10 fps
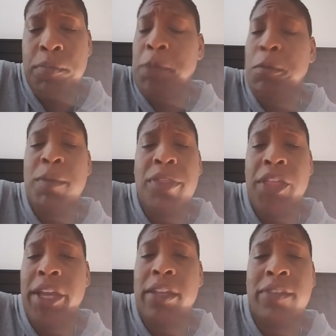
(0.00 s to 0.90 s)
People be
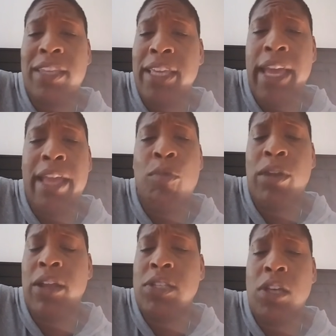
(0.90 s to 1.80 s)
thinking it's a game
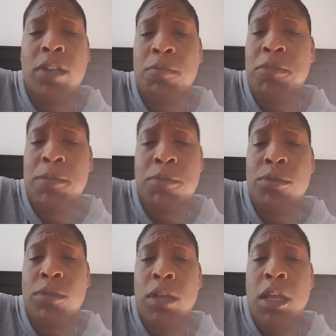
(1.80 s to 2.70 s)
when I talk to
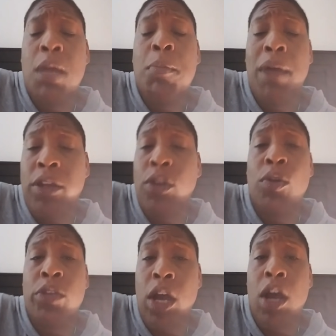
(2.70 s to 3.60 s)
people. But I
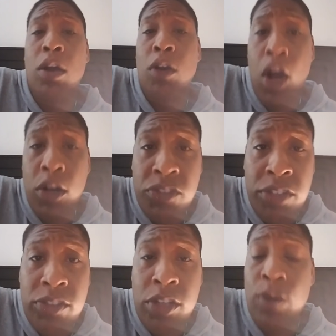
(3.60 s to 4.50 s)
know y'all, all
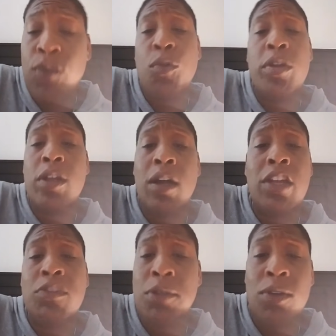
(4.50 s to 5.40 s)
640 of y'all
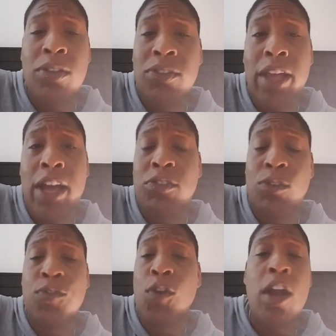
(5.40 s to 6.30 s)
that's been on this live
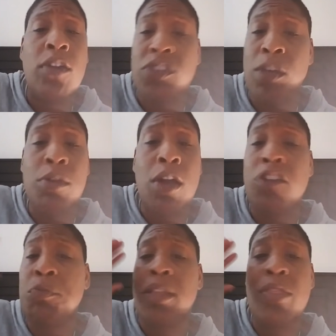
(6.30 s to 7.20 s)
so far, and some of
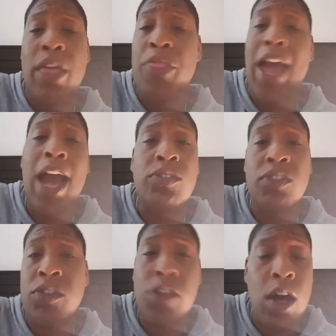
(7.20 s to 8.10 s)
y'all have been
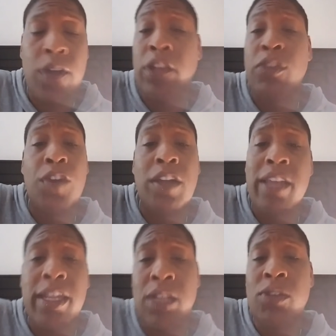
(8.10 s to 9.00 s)
thousands of y'all that's felt
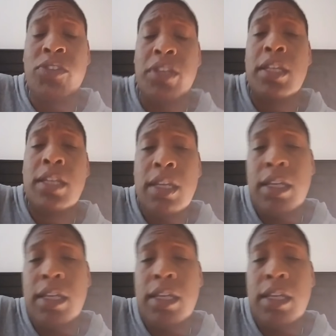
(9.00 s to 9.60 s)
that energy.